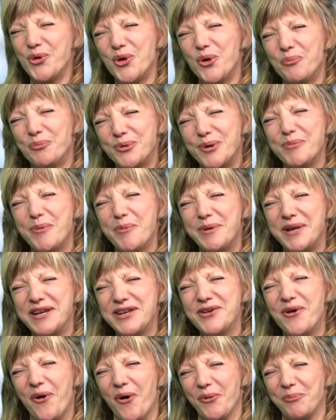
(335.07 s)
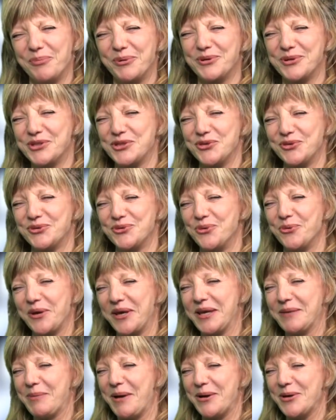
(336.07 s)
you're probably not, because you're
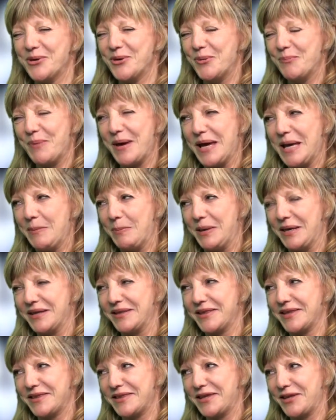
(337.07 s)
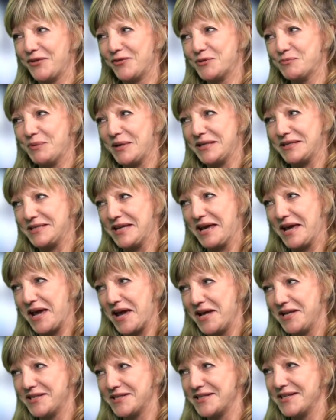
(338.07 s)
talking about your baby and the thing you spent
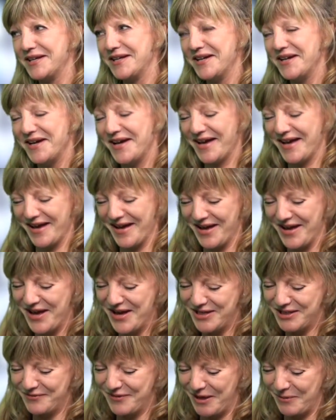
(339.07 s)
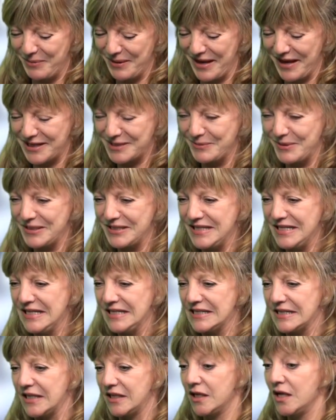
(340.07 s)
decades developing
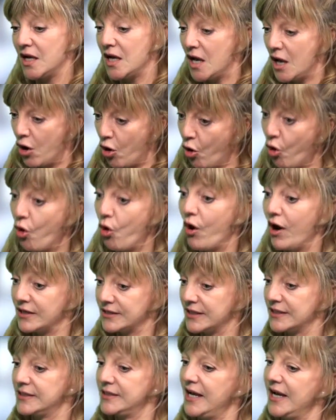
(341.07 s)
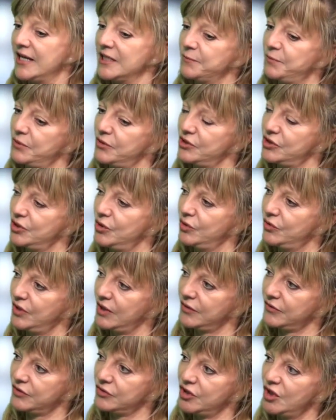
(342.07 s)
expertise in. Or, as I say, it's because you
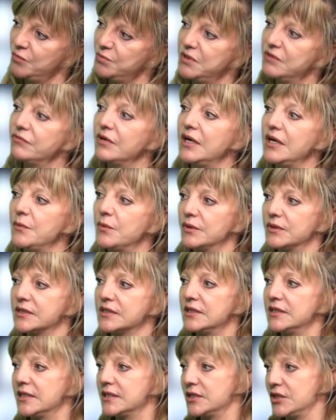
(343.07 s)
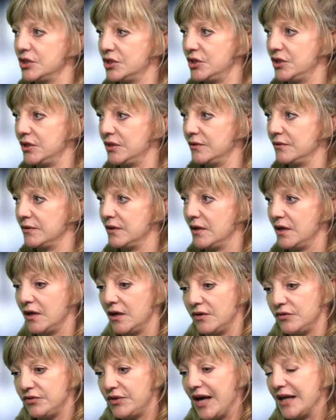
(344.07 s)
think that nobody really wants to listen to you.
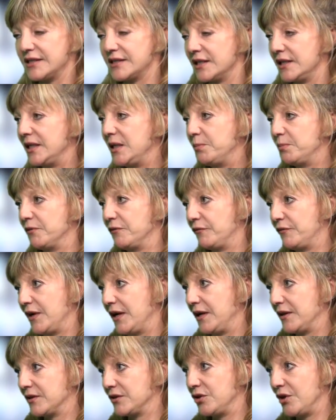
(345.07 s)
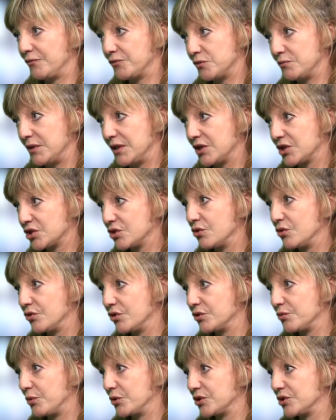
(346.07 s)
That's a leap of faith, and you have to make sure
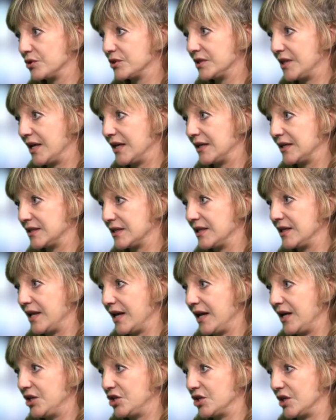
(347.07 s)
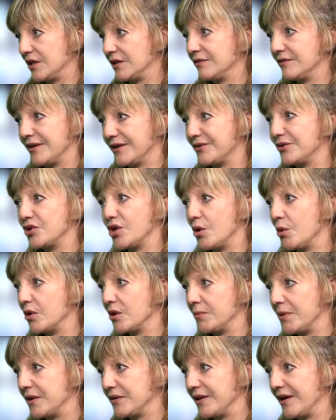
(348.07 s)
that what you're saying is engaging. I could go on
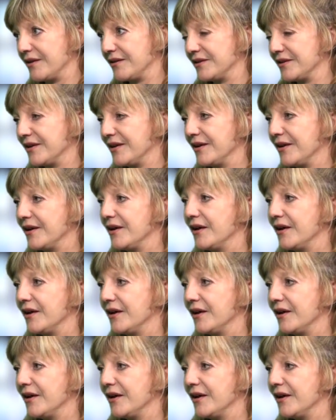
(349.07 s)
about that